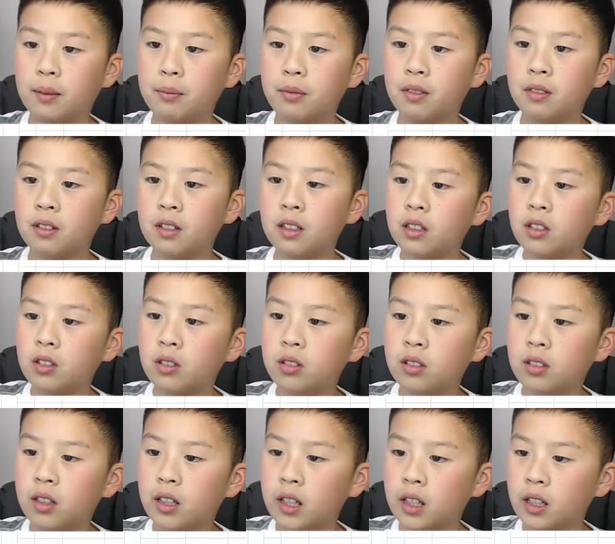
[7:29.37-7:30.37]
that I'm
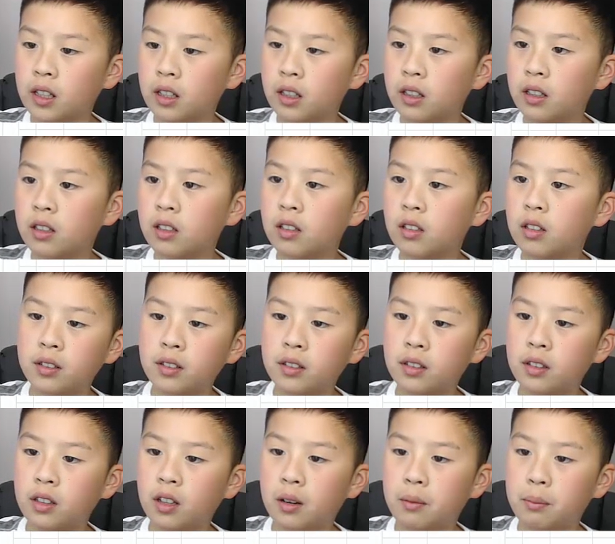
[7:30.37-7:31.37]
using
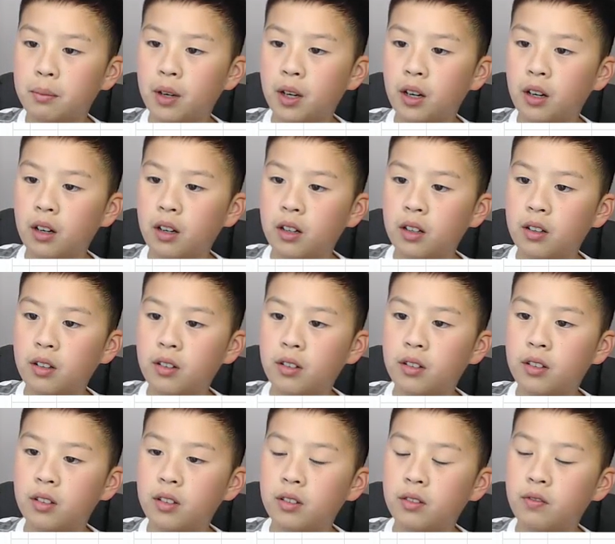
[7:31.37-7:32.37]
this number
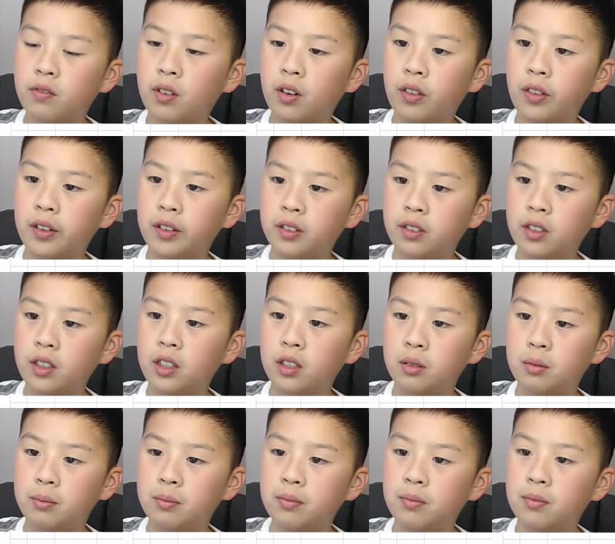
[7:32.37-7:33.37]
for the
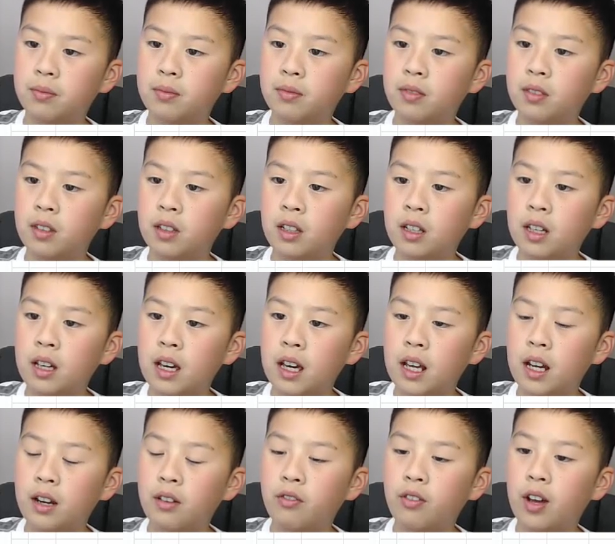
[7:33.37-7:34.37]
zoom.
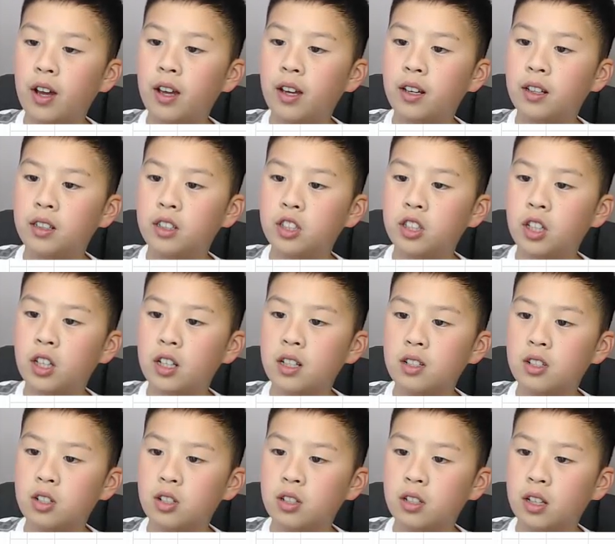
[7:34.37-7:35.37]
And if I
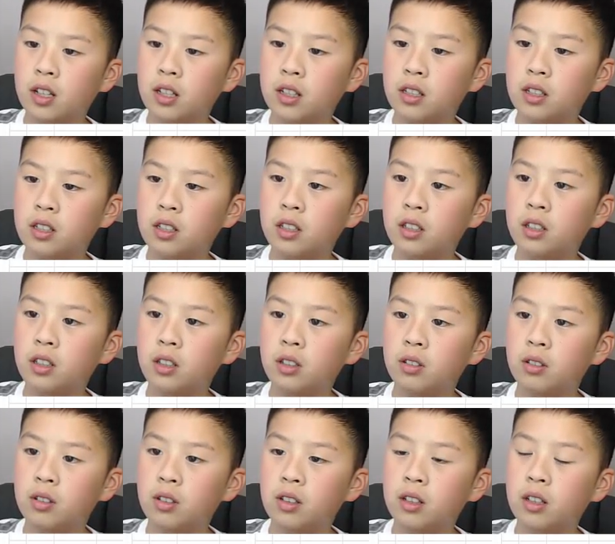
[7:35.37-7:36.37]
changed it
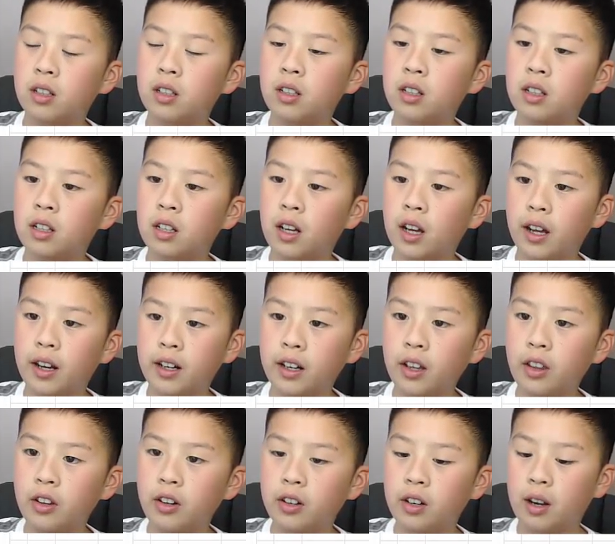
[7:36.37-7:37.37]
to
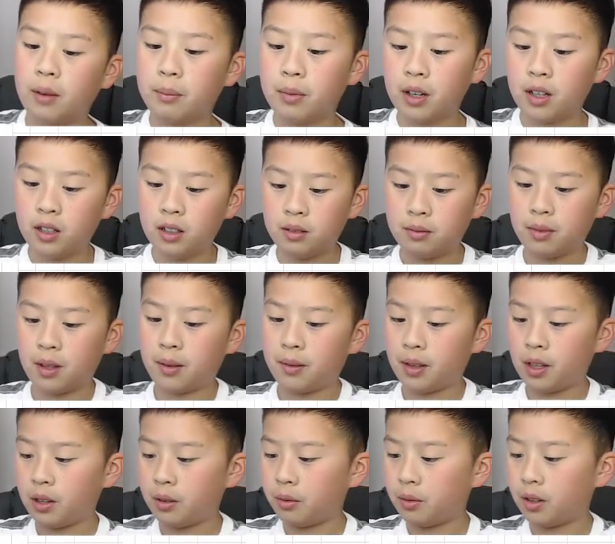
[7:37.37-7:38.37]
another number,
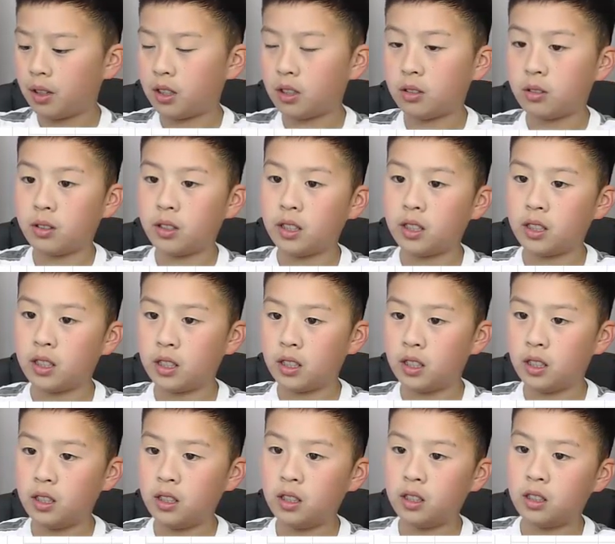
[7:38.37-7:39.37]
maybe
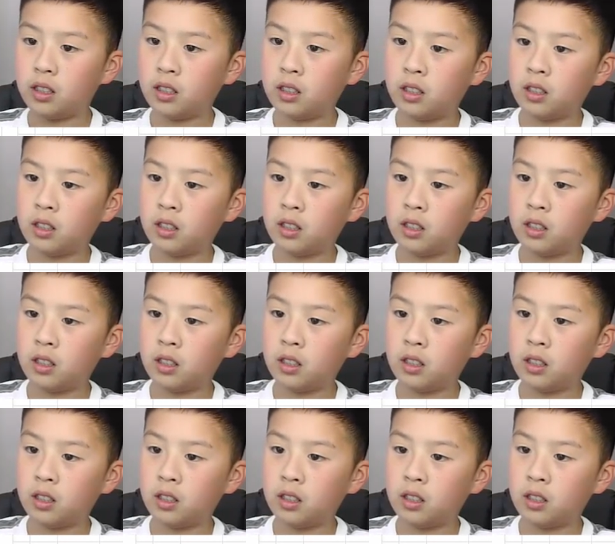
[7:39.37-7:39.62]
120%,